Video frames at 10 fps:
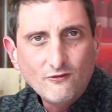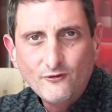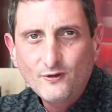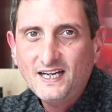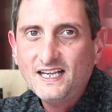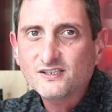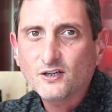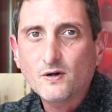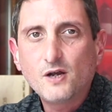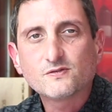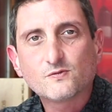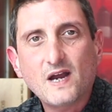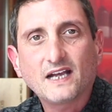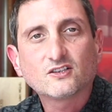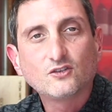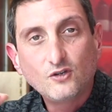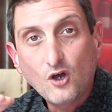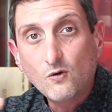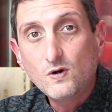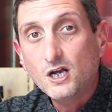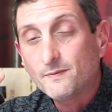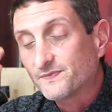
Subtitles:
Often lesser growths ranked lower